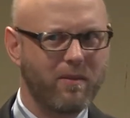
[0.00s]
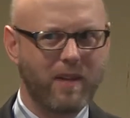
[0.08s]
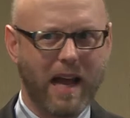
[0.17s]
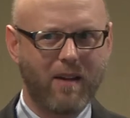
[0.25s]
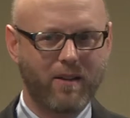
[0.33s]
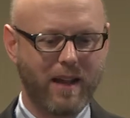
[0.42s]

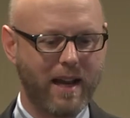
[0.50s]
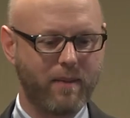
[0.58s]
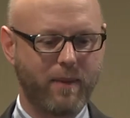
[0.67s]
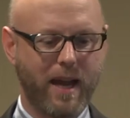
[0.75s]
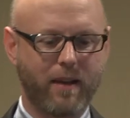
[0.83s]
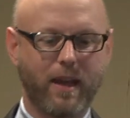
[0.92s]
how does that
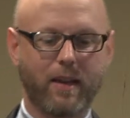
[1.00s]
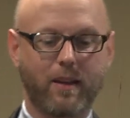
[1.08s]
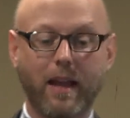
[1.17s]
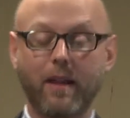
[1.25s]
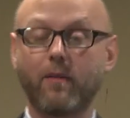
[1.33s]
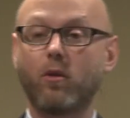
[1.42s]
impact things.
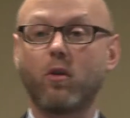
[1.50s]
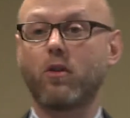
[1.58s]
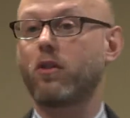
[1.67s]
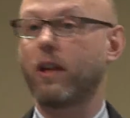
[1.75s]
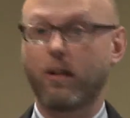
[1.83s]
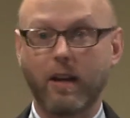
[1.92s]
And then, of
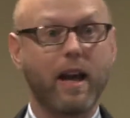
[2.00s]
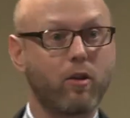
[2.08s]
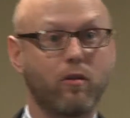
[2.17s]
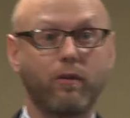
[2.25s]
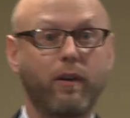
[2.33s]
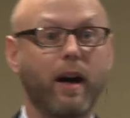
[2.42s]
course,
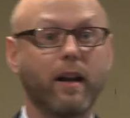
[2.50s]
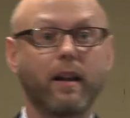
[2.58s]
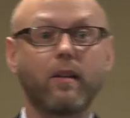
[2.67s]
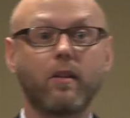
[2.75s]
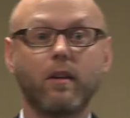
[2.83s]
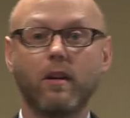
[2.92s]
international
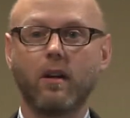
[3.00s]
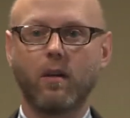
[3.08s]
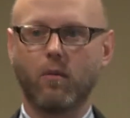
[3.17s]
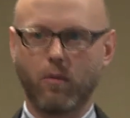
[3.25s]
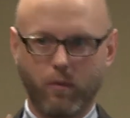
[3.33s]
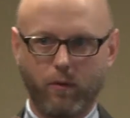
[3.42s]
filings.
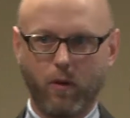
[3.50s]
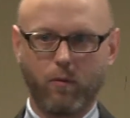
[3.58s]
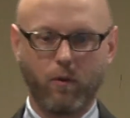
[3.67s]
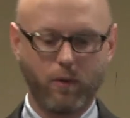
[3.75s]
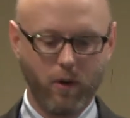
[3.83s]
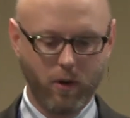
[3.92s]
And
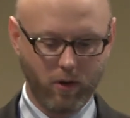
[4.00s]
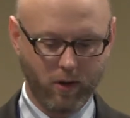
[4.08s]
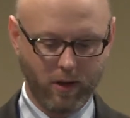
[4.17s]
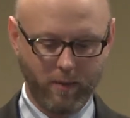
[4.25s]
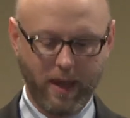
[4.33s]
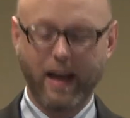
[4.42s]
we'll focus on
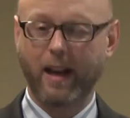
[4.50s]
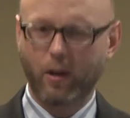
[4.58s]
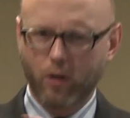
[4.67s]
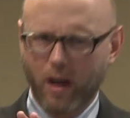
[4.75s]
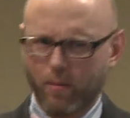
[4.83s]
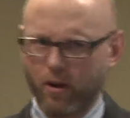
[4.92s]
some of that. And I'll
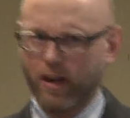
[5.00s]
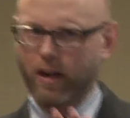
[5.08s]
try to put an